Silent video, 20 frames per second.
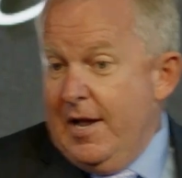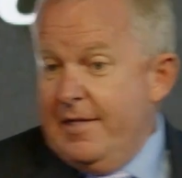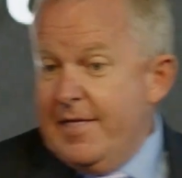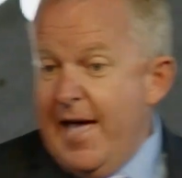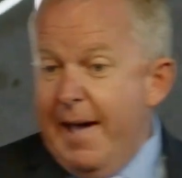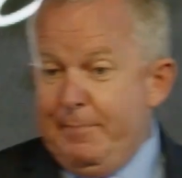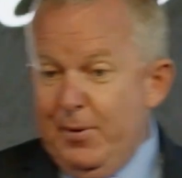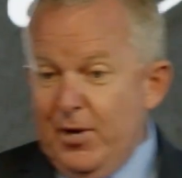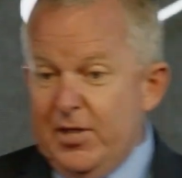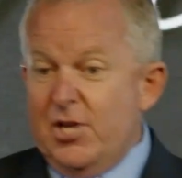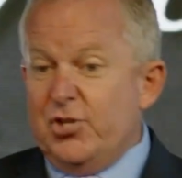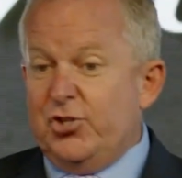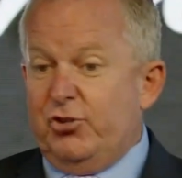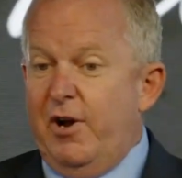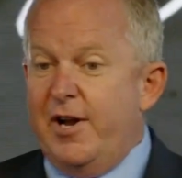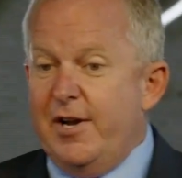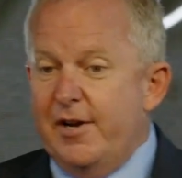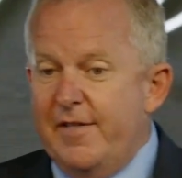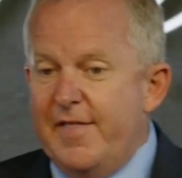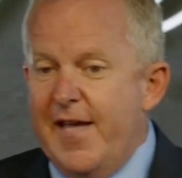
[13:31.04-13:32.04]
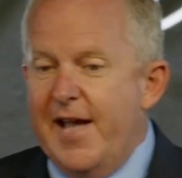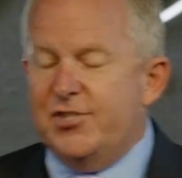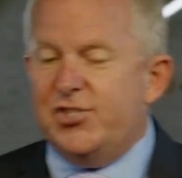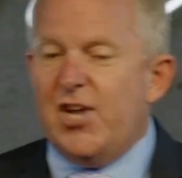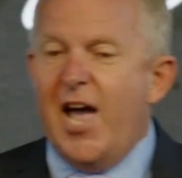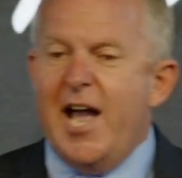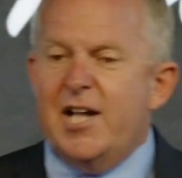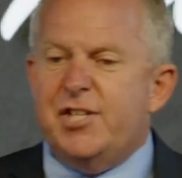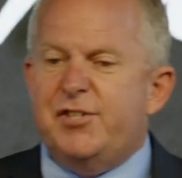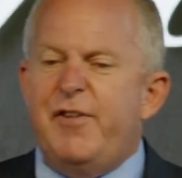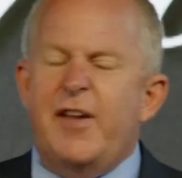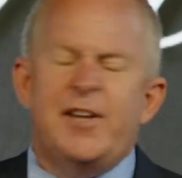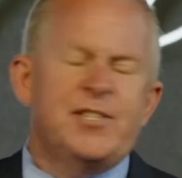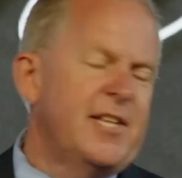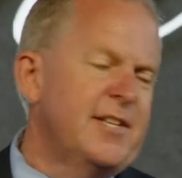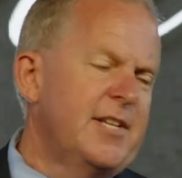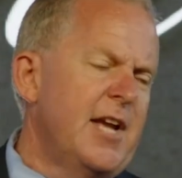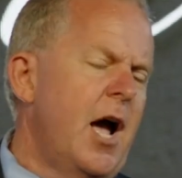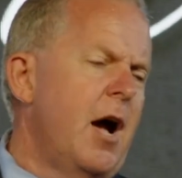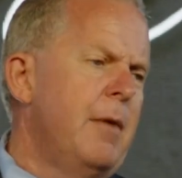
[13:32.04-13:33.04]
They put the screen on, they say it's fixed.
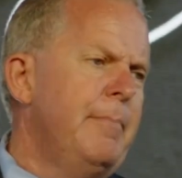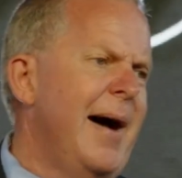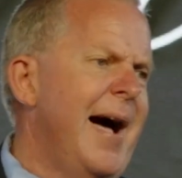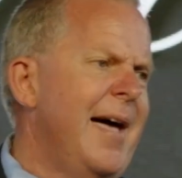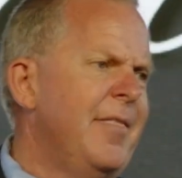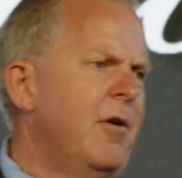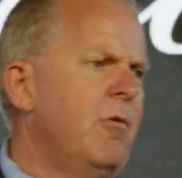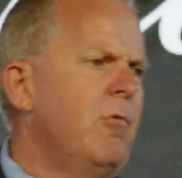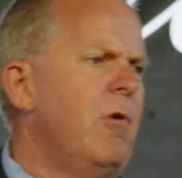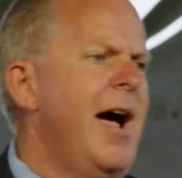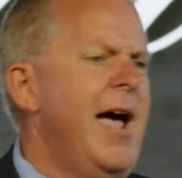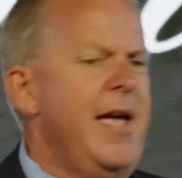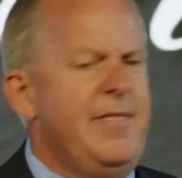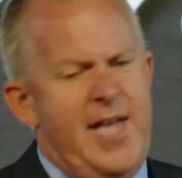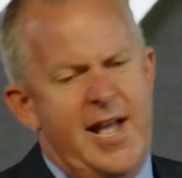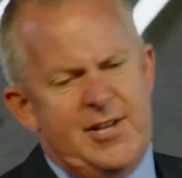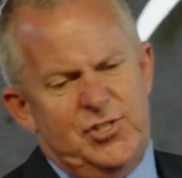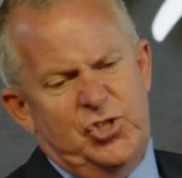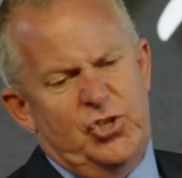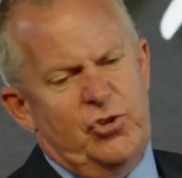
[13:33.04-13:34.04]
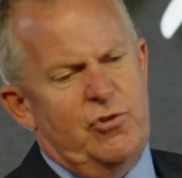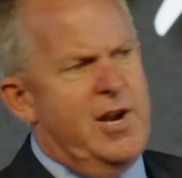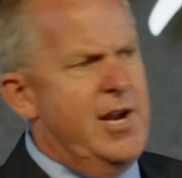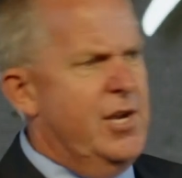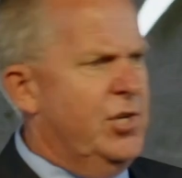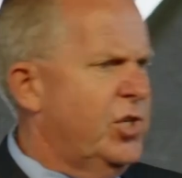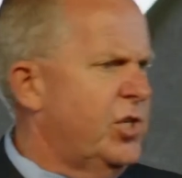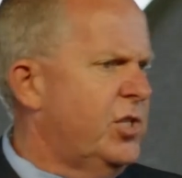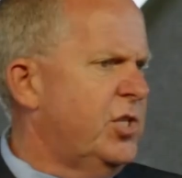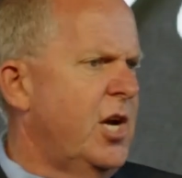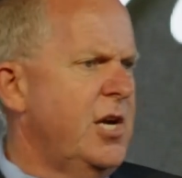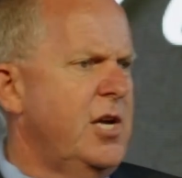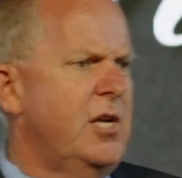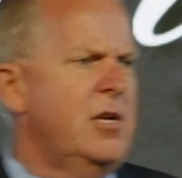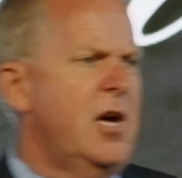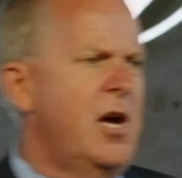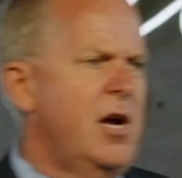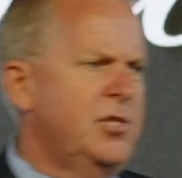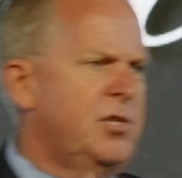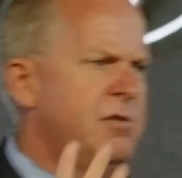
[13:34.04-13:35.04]
They say, oh, by the way, that screen, just so you
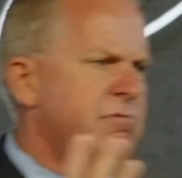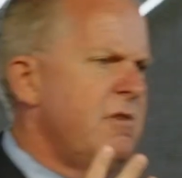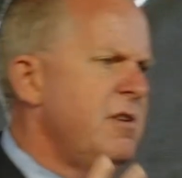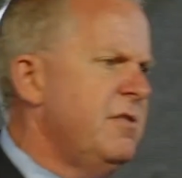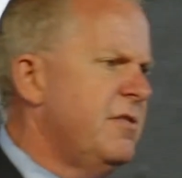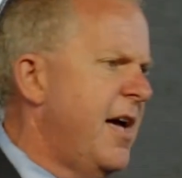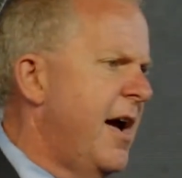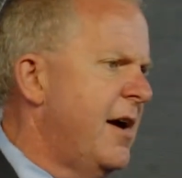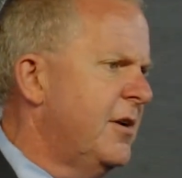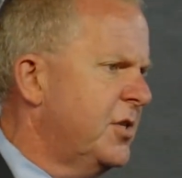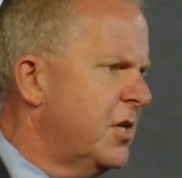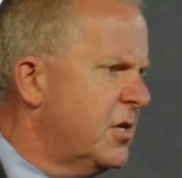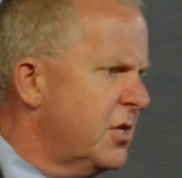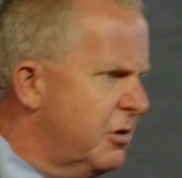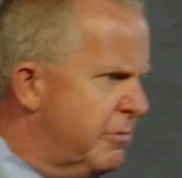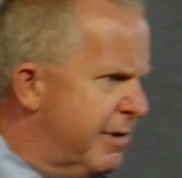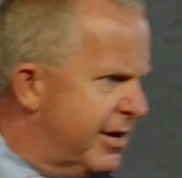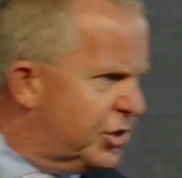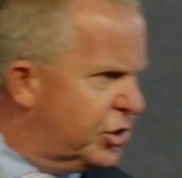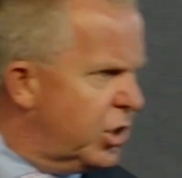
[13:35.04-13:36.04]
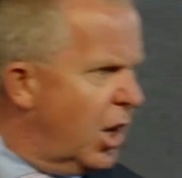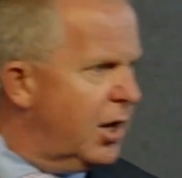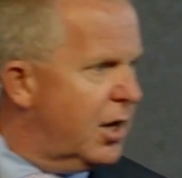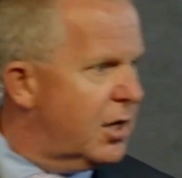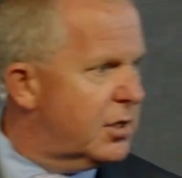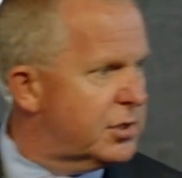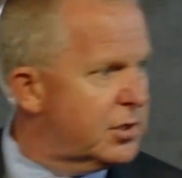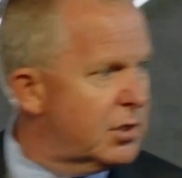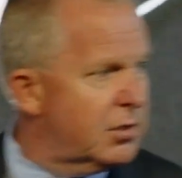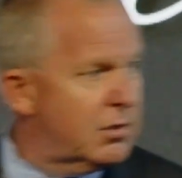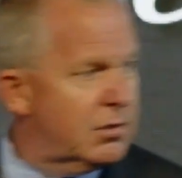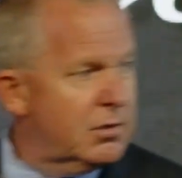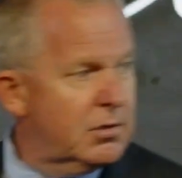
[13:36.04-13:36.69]
know, is $3,000